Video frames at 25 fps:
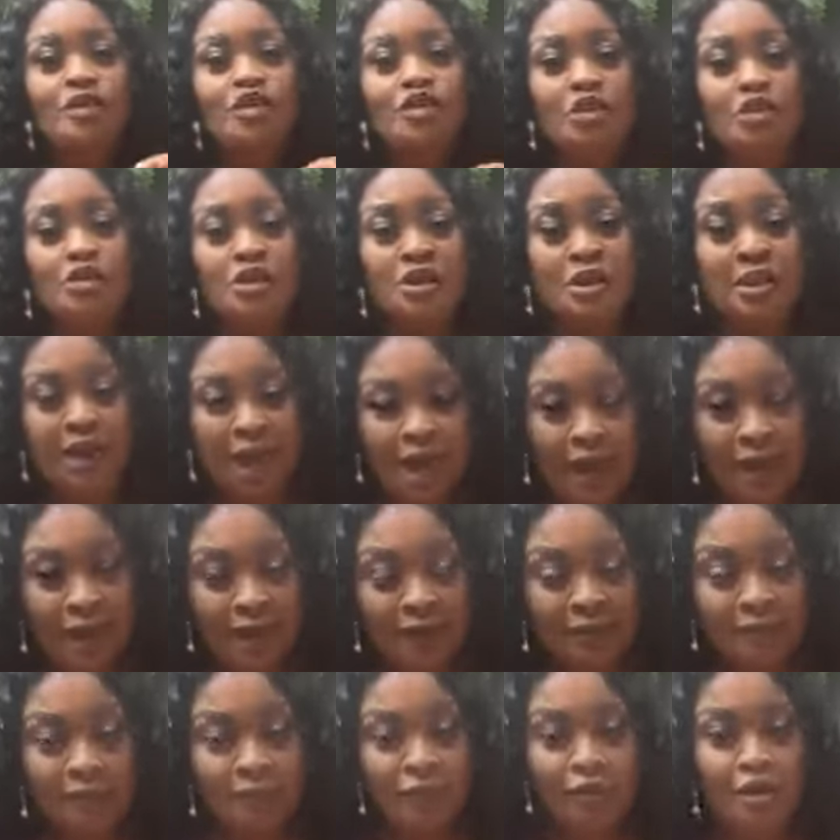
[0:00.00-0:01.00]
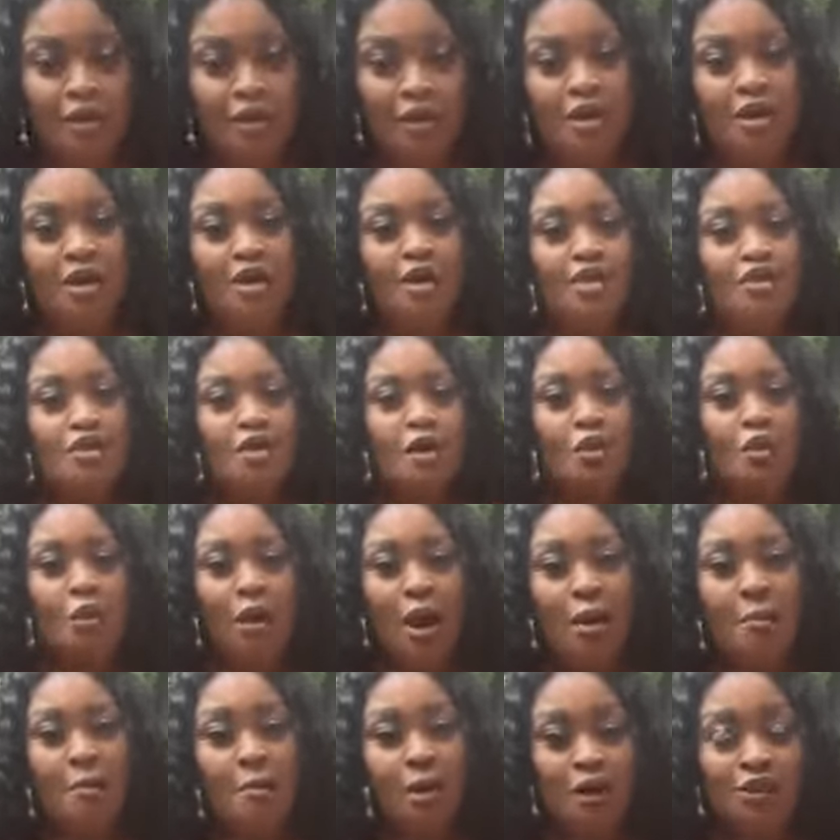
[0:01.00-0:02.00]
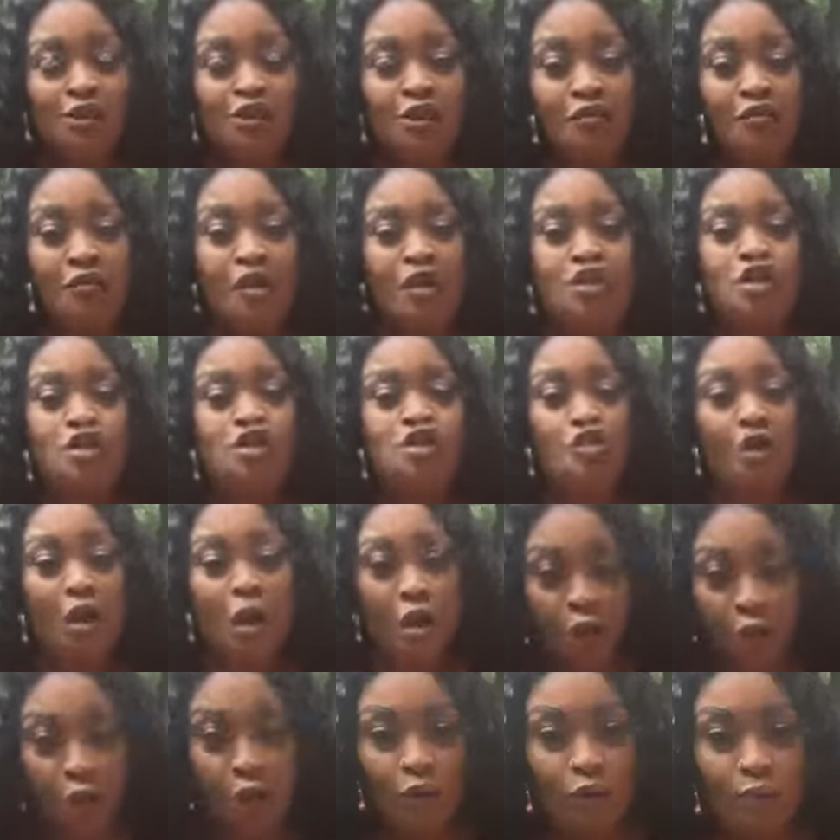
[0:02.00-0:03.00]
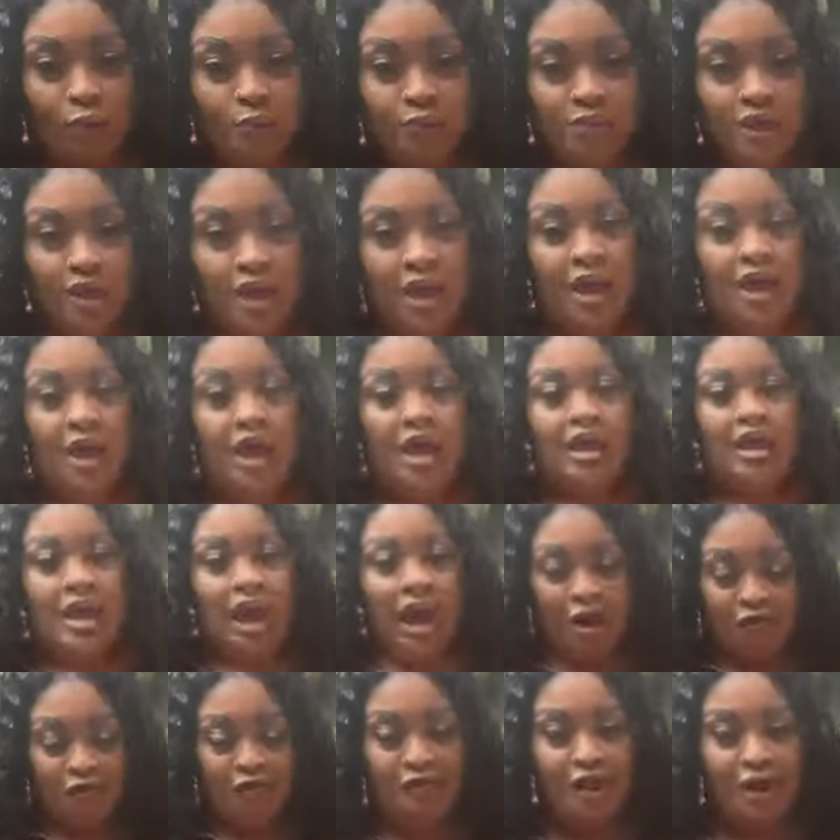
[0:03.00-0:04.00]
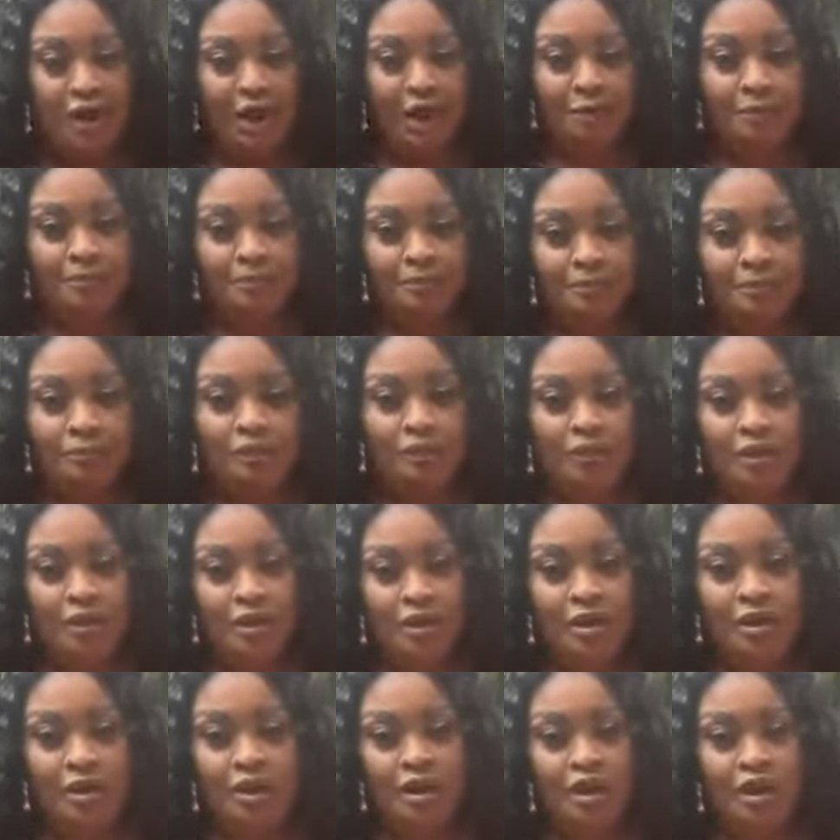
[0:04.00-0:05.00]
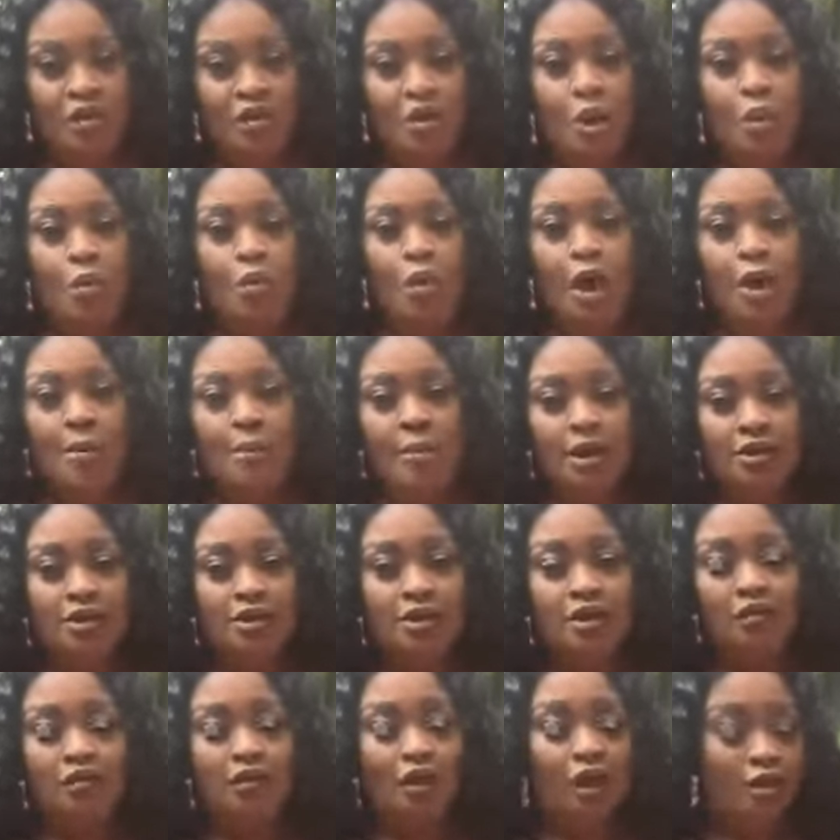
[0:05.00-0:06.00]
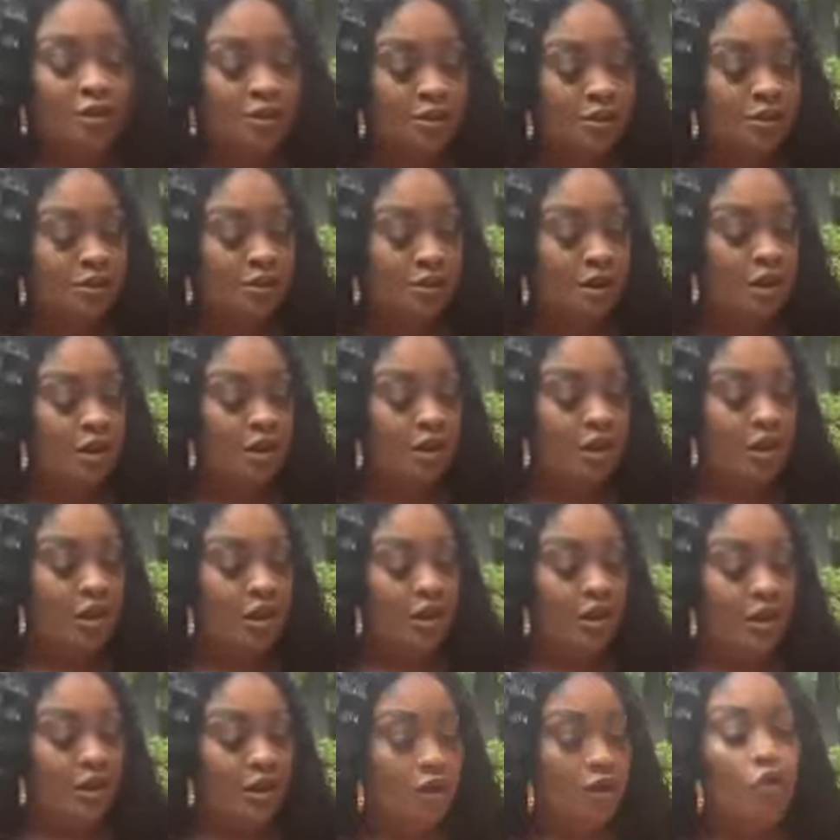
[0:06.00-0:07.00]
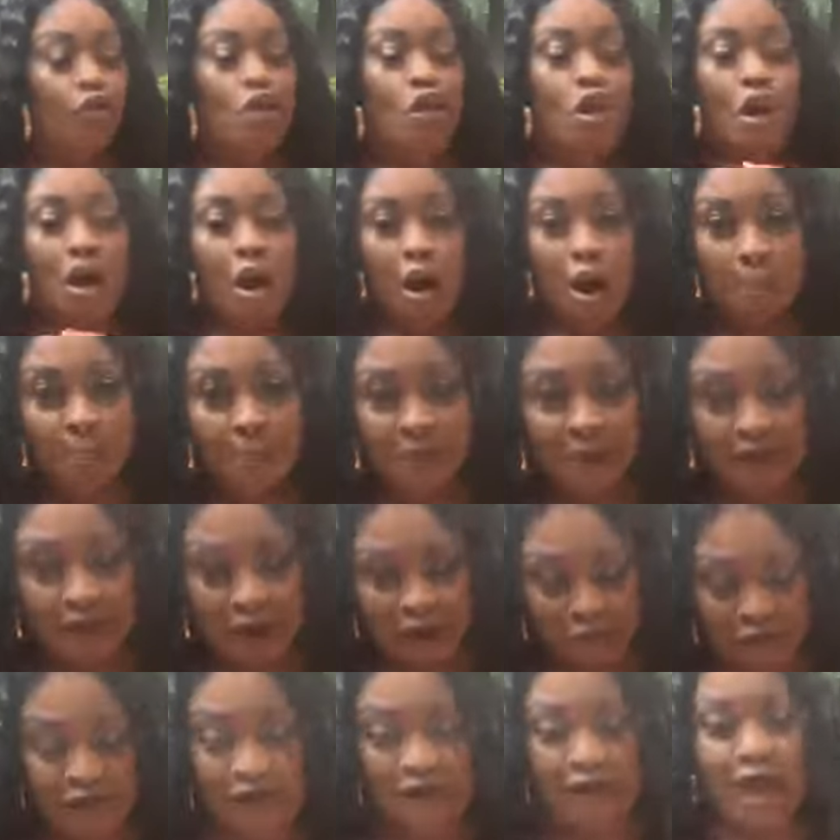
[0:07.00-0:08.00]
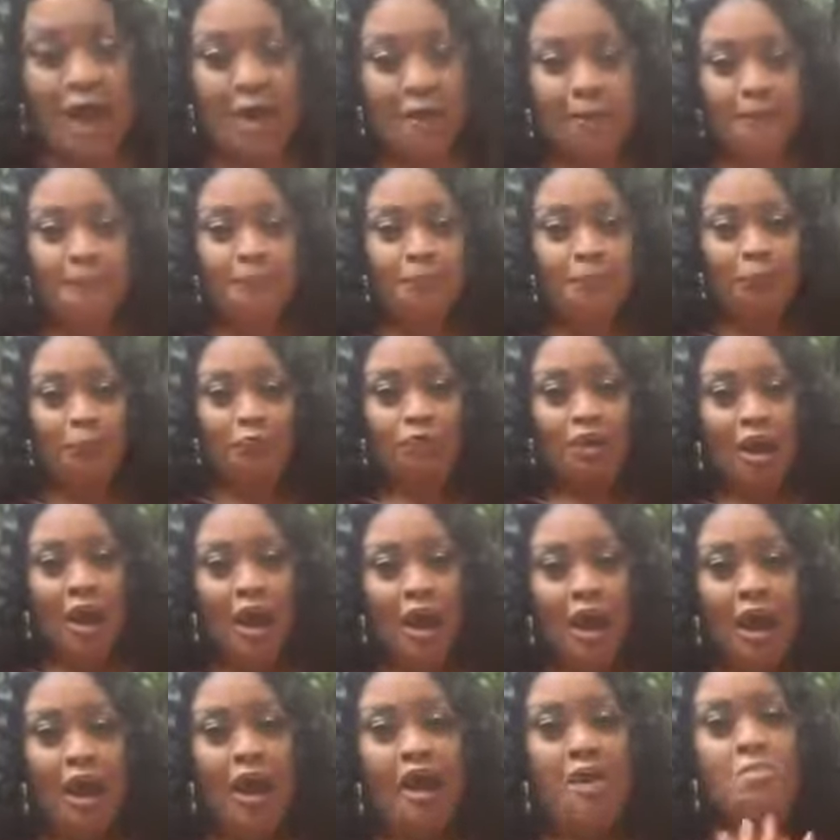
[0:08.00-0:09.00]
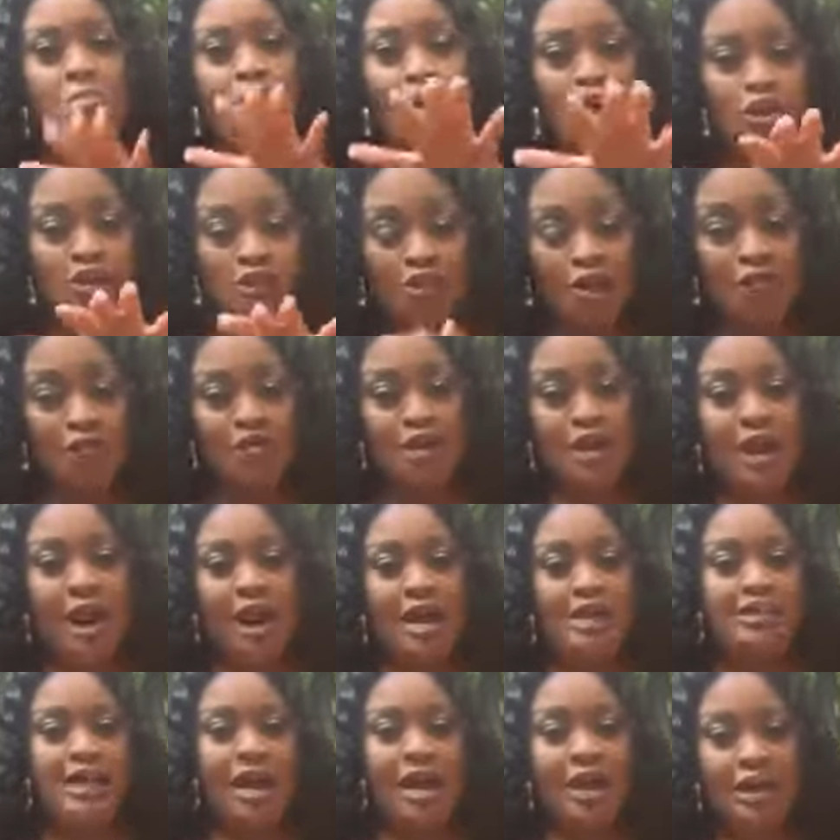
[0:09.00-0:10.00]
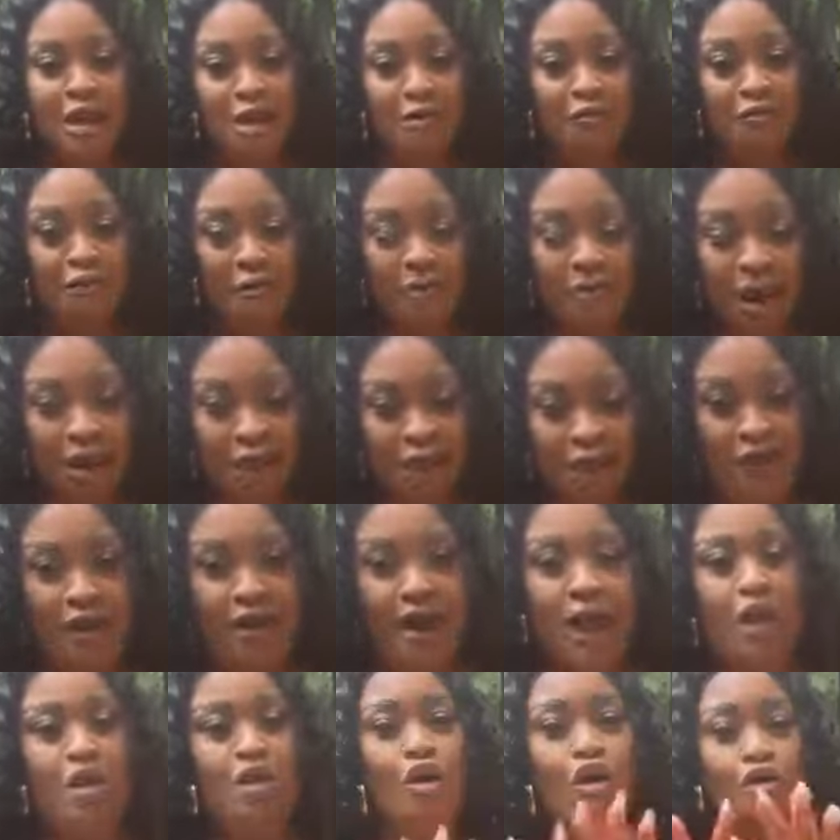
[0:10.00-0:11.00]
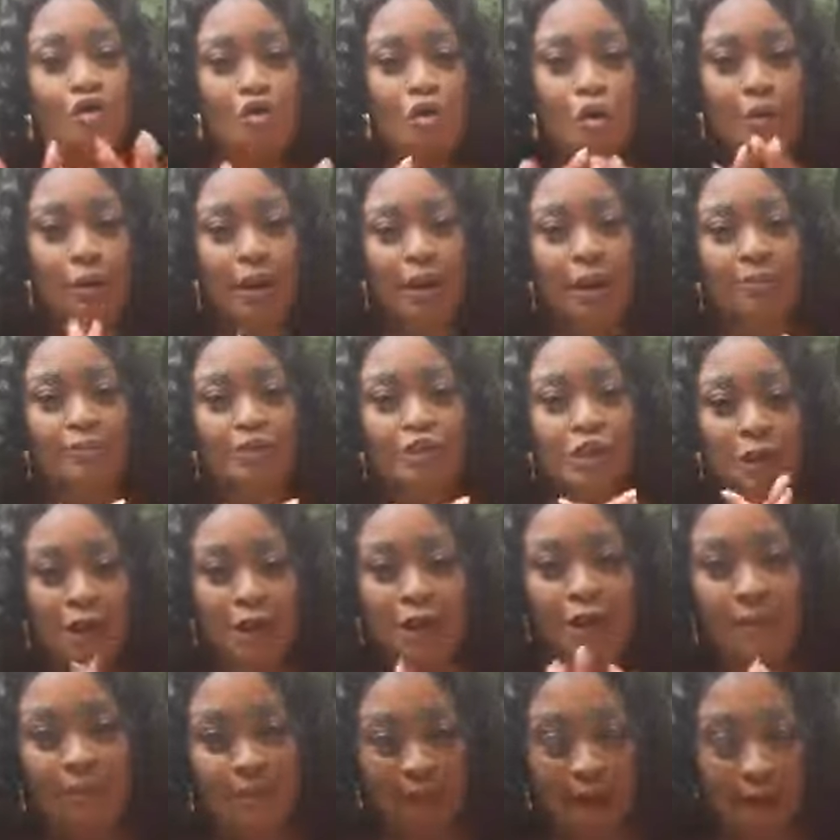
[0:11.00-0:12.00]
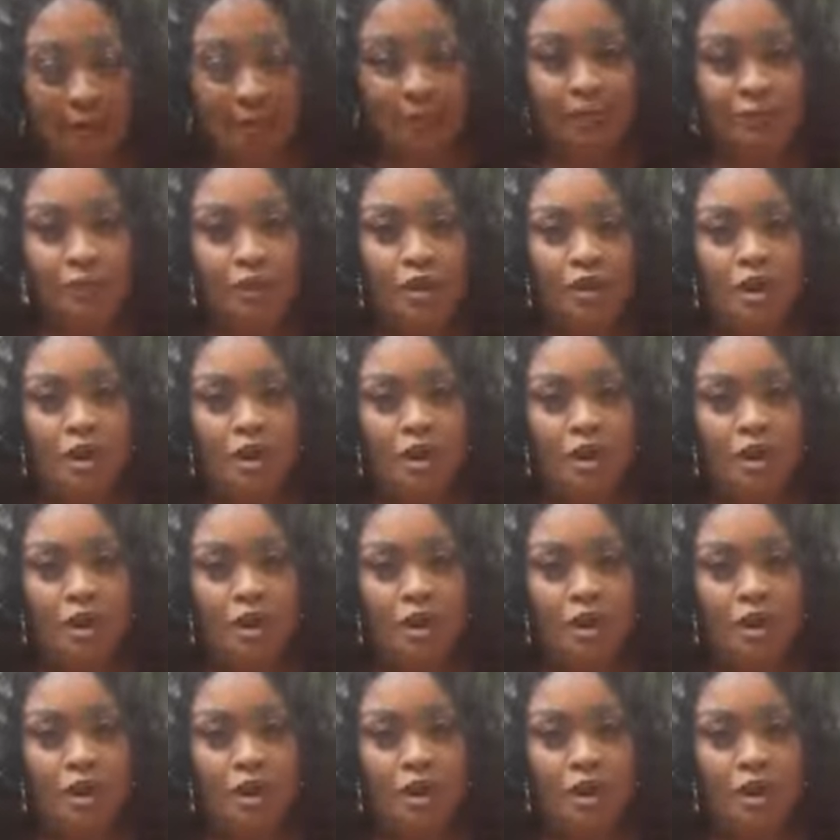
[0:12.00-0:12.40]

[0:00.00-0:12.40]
to see the way most of us struggle in Africa, the way most of us grow up in Africa. And most of you guys that came from Africa, you all know what I'm talking about.